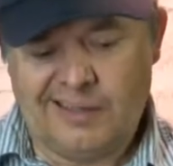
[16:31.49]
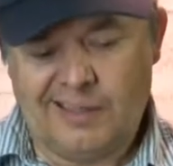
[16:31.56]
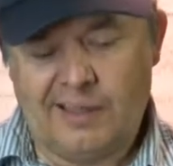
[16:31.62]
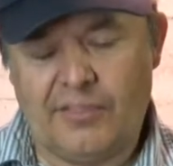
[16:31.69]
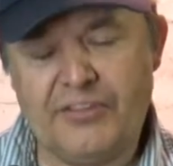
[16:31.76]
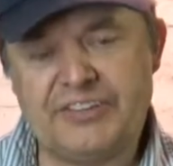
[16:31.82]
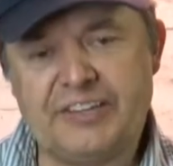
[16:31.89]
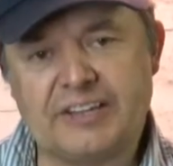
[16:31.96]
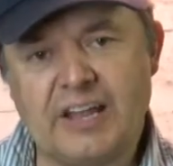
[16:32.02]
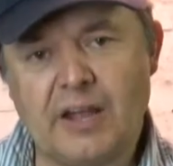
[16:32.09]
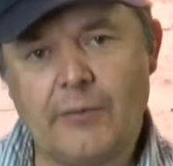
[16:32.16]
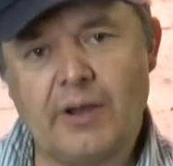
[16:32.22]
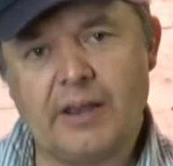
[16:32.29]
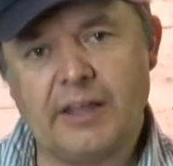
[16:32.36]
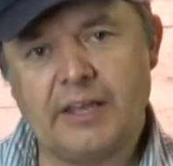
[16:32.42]
And this is
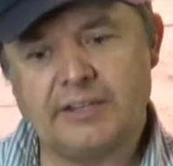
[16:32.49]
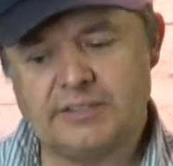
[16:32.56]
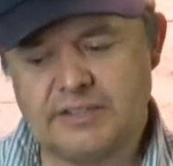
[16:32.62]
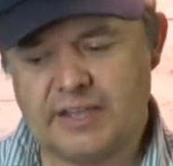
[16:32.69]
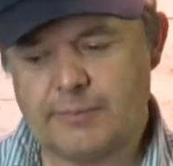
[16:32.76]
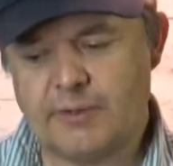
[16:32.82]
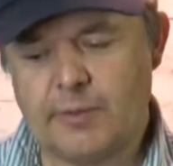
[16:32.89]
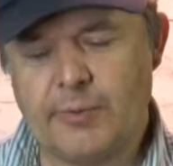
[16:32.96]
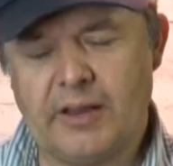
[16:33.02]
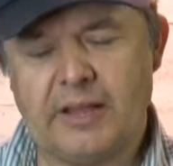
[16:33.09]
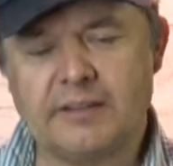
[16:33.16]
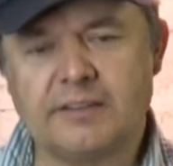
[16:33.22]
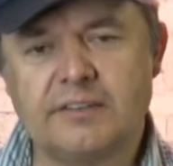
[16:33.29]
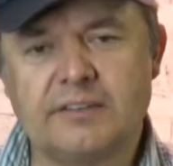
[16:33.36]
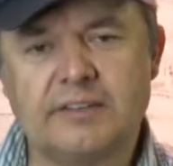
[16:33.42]
how I like to get my
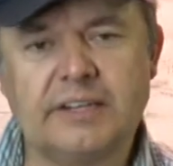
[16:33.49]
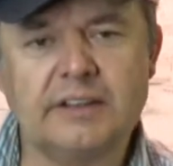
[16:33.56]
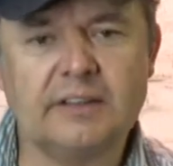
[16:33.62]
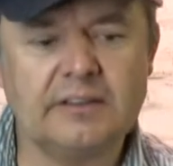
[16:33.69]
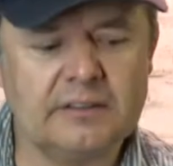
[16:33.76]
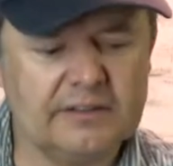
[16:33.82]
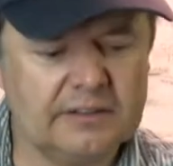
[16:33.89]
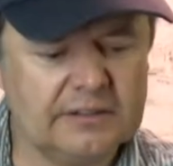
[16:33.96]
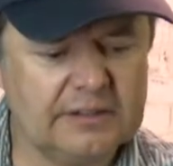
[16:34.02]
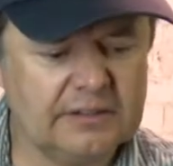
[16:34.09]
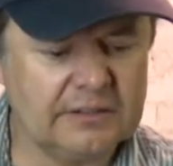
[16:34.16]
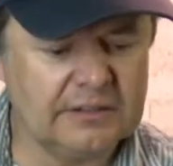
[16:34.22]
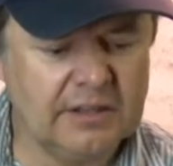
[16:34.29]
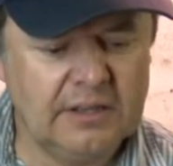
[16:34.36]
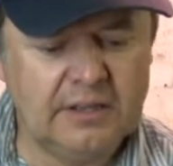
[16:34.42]
plants, a
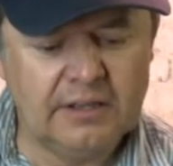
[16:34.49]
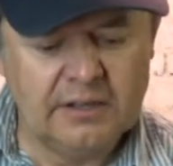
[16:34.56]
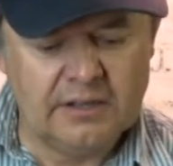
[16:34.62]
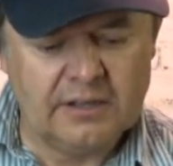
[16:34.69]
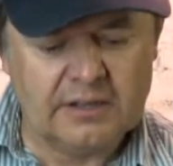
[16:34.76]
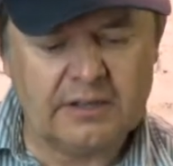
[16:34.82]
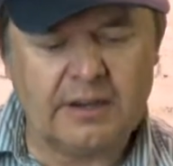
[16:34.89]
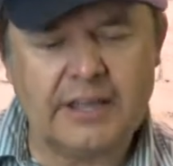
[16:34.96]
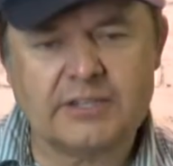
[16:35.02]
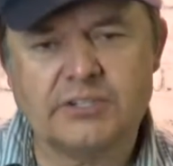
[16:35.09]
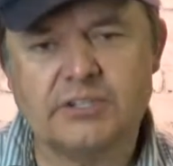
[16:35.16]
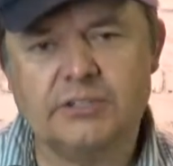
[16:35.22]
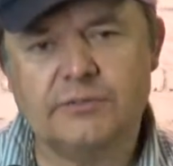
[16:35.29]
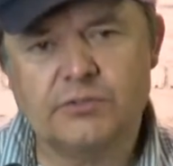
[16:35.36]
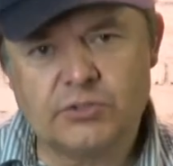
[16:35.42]
little
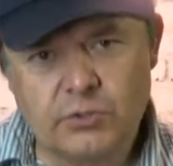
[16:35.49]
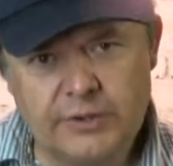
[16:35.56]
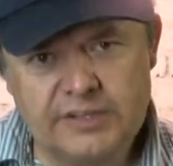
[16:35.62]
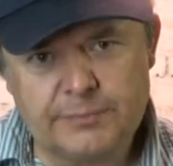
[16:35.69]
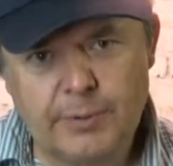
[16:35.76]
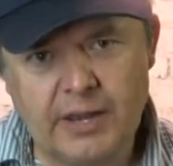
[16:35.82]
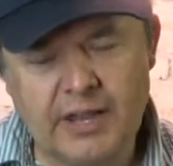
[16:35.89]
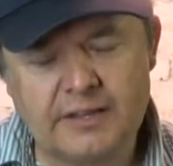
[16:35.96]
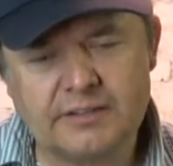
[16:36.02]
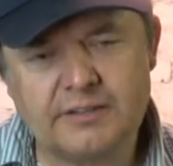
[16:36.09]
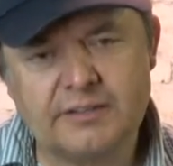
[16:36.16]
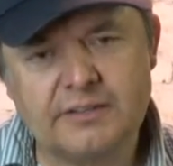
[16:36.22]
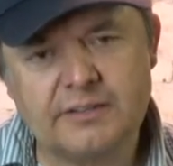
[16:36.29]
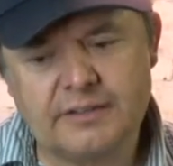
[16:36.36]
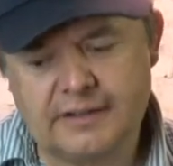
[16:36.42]
collection of choice
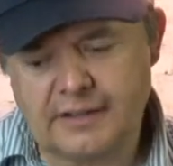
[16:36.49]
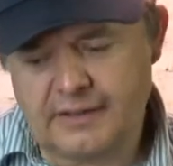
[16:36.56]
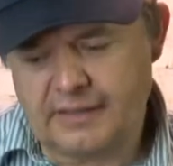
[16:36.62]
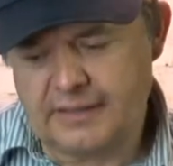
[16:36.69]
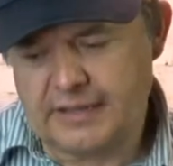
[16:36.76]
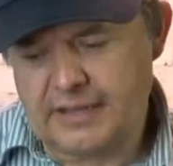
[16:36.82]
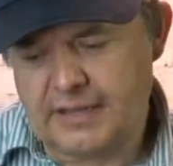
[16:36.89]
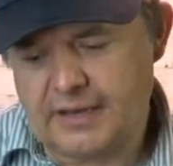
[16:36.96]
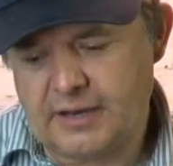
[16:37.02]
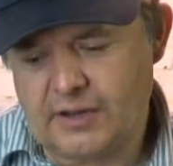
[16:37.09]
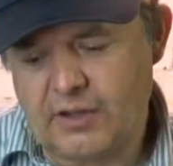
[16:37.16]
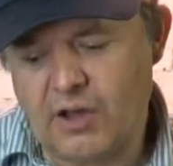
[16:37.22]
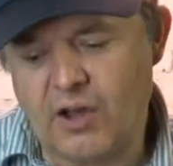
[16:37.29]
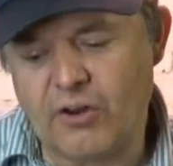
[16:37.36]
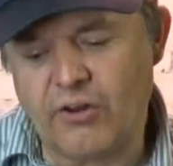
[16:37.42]
plants that
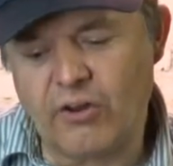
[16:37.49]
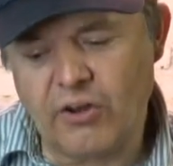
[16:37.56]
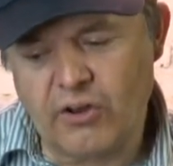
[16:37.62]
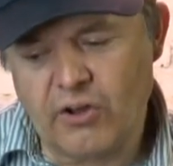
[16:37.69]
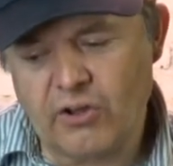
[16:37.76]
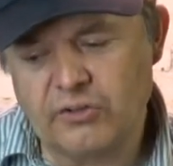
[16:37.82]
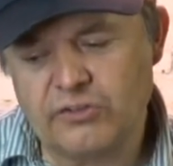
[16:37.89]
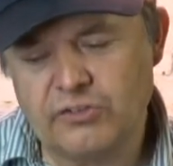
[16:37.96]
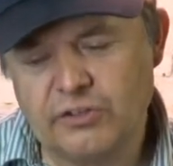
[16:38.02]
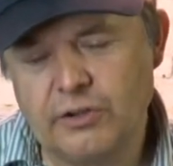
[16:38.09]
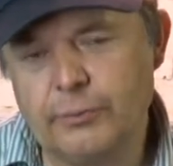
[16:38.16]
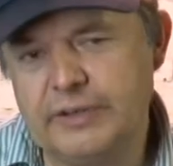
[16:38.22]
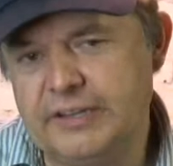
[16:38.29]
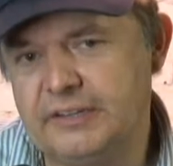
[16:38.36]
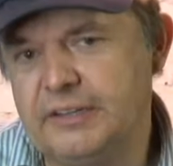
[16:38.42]
are not
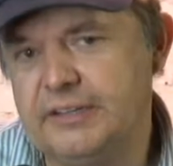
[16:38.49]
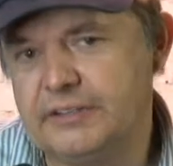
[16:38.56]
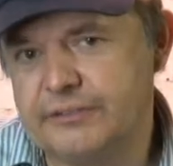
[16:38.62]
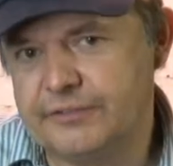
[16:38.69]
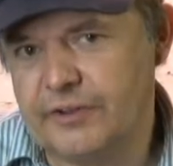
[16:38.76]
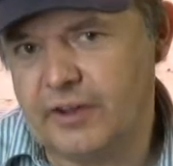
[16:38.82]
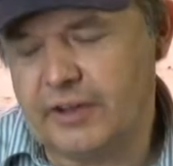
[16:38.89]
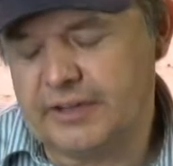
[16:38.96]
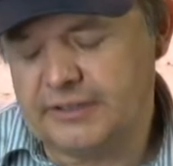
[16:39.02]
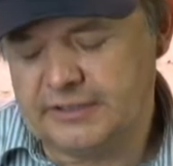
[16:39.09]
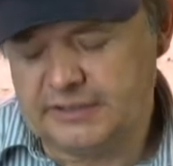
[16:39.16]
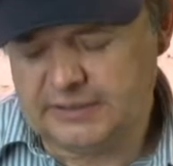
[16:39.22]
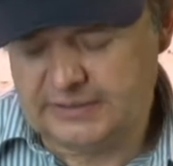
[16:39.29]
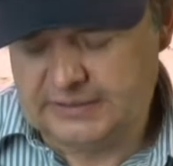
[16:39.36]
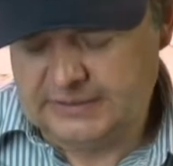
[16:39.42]
so easily to find.